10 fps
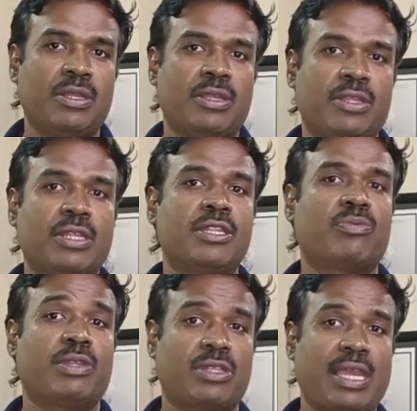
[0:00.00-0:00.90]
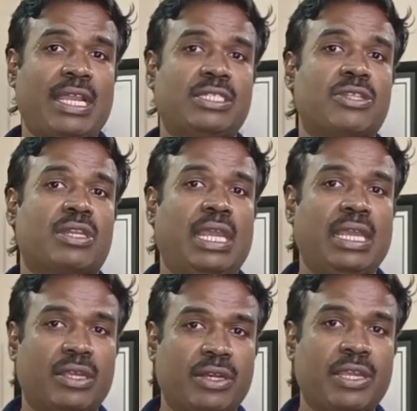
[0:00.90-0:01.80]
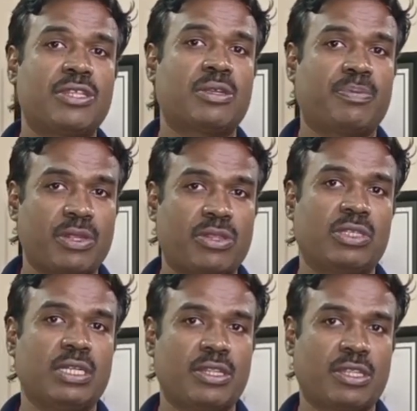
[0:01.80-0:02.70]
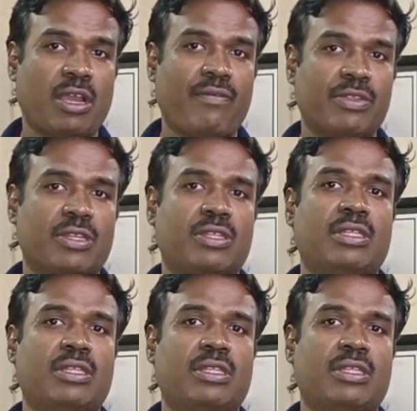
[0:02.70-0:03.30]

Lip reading: Since we say it as an increased procedural services,